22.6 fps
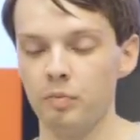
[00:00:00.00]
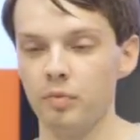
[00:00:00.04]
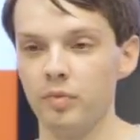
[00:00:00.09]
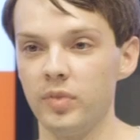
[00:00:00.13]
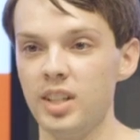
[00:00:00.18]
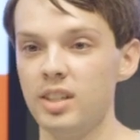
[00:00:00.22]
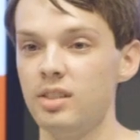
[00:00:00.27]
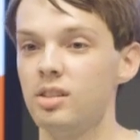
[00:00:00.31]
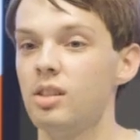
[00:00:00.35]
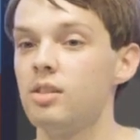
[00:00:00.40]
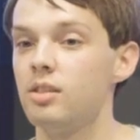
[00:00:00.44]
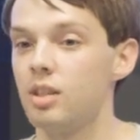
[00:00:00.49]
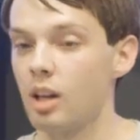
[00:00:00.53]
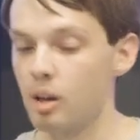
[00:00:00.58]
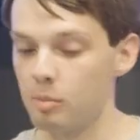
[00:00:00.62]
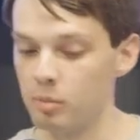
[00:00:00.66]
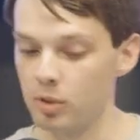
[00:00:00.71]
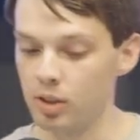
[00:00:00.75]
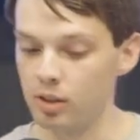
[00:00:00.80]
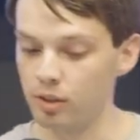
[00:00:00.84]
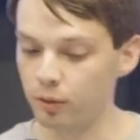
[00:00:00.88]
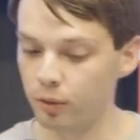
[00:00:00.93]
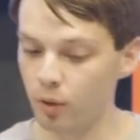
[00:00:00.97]
This
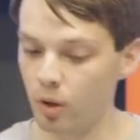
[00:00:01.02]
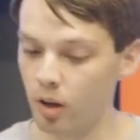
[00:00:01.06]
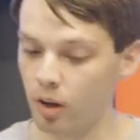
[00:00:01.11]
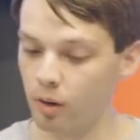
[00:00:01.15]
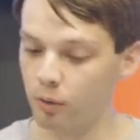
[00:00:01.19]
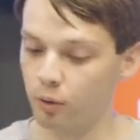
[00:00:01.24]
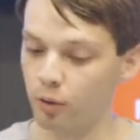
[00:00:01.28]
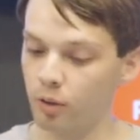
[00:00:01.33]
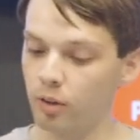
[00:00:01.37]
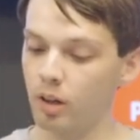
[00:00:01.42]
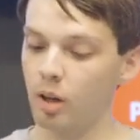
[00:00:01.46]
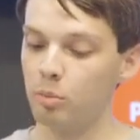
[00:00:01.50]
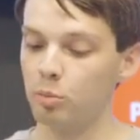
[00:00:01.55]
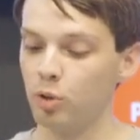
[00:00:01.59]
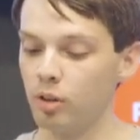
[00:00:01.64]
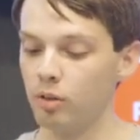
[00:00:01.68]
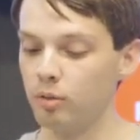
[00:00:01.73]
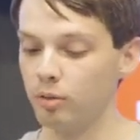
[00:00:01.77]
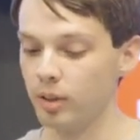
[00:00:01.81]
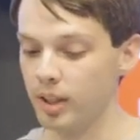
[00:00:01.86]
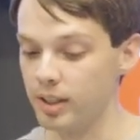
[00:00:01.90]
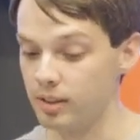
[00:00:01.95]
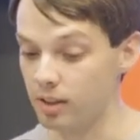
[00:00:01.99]
attempt is flawed for a number
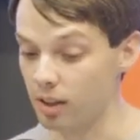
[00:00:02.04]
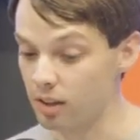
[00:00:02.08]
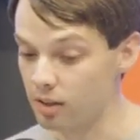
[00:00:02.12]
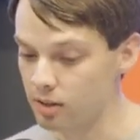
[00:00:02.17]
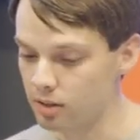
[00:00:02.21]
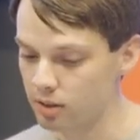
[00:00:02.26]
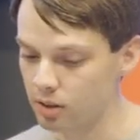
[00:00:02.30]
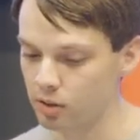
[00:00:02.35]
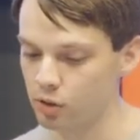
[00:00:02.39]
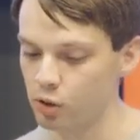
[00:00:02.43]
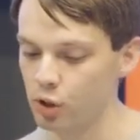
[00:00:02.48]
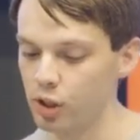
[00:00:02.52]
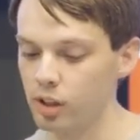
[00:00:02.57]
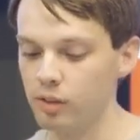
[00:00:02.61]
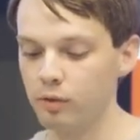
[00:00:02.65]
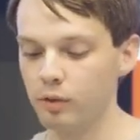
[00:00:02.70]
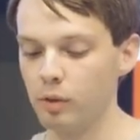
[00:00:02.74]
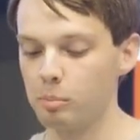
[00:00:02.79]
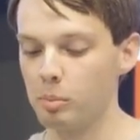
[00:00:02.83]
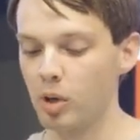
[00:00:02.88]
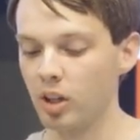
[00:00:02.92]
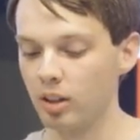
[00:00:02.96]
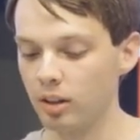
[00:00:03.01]
of reasons, chief
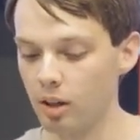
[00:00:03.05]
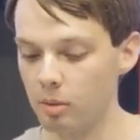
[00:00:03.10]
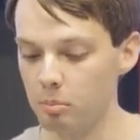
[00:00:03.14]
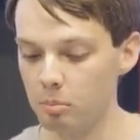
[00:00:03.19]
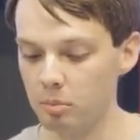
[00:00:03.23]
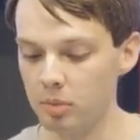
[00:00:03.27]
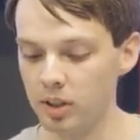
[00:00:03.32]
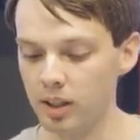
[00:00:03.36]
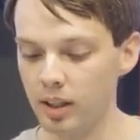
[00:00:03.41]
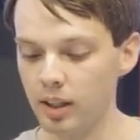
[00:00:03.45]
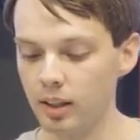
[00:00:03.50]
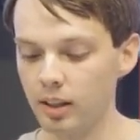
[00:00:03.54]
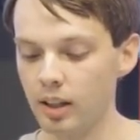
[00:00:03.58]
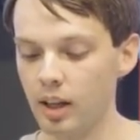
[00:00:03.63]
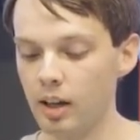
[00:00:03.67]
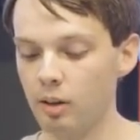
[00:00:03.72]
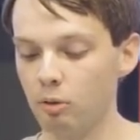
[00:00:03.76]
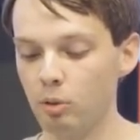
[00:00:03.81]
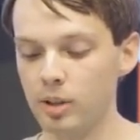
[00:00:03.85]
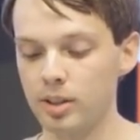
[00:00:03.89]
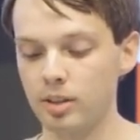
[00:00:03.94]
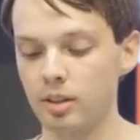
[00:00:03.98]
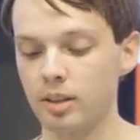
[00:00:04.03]
among them being
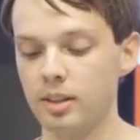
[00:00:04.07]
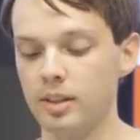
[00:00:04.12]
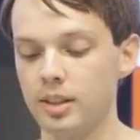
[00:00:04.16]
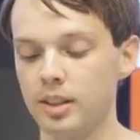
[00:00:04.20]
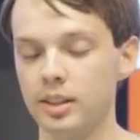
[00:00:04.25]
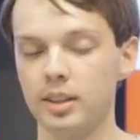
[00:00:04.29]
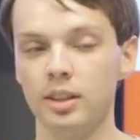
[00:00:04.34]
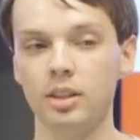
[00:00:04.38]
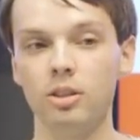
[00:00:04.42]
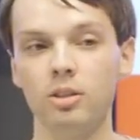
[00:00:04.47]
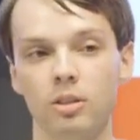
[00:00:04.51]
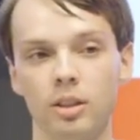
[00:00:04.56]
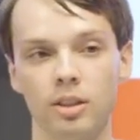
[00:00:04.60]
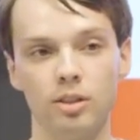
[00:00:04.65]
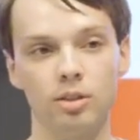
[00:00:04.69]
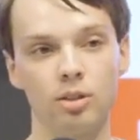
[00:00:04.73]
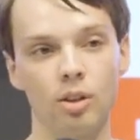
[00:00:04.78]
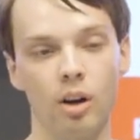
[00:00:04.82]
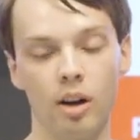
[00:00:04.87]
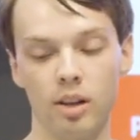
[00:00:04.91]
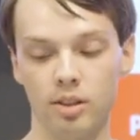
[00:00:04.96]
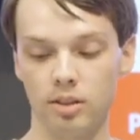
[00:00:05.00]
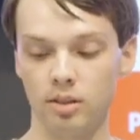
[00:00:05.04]
that what's considered
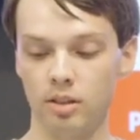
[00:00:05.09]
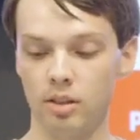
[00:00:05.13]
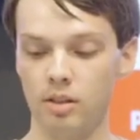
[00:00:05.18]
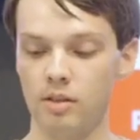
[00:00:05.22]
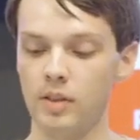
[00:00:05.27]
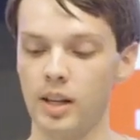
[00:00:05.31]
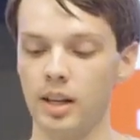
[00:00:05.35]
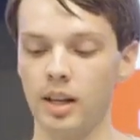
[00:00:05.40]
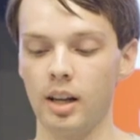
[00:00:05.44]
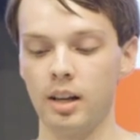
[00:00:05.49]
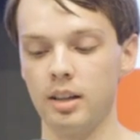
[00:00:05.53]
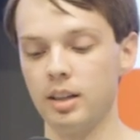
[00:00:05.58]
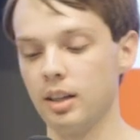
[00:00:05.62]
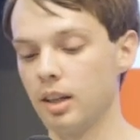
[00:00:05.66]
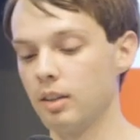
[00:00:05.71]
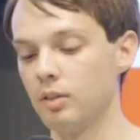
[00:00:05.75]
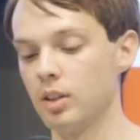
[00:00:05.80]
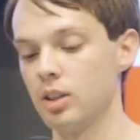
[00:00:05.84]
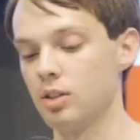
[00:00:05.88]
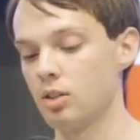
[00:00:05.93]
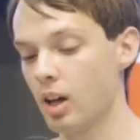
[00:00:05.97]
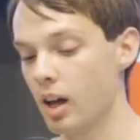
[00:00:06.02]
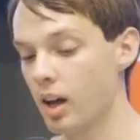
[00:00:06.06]
exhaustive at any
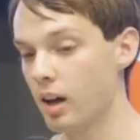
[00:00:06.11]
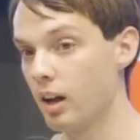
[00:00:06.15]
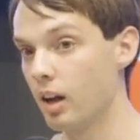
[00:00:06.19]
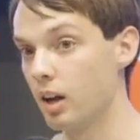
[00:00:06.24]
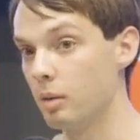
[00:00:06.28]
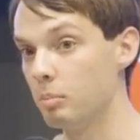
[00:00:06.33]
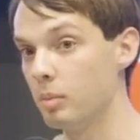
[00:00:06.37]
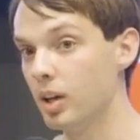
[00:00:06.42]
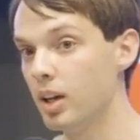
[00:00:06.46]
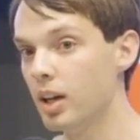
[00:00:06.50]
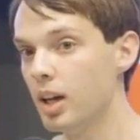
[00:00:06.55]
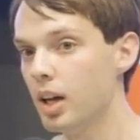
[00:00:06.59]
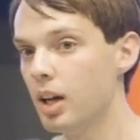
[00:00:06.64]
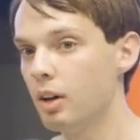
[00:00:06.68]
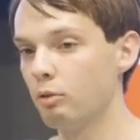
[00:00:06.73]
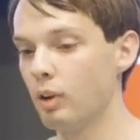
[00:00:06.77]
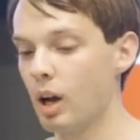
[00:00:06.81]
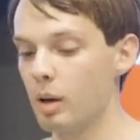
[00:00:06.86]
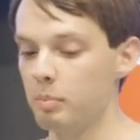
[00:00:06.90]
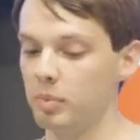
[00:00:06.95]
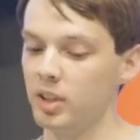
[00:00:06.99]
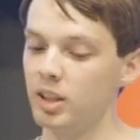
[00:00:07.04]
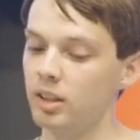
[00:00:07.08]
given time
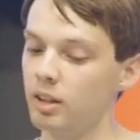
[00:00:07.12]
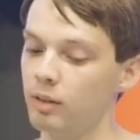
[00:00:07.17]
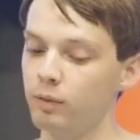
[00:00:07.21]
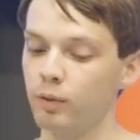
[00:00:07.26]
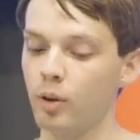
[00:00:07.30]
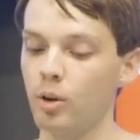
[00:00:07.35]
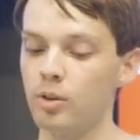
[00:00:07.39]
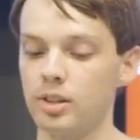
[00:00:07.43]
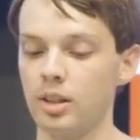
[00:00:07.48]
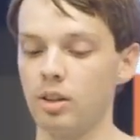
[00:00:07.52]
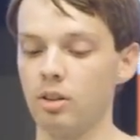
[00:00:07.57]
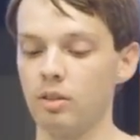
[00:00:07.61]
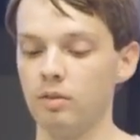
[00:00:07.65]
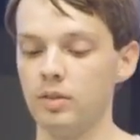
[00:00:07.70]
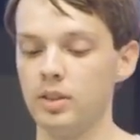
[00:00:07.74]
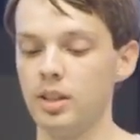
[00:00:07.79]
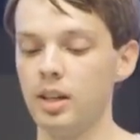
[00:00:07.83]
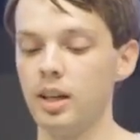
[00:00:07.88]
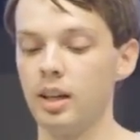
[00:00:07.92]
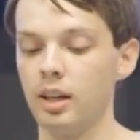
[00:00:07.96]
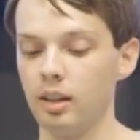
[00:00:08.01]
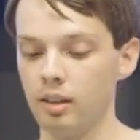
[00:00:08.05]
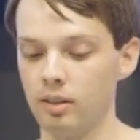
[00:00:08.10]
rapidly falls out of
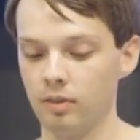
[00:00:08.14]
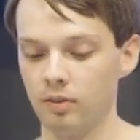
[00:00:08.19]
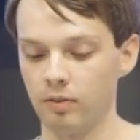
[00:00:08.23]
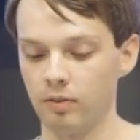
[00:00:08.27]
date.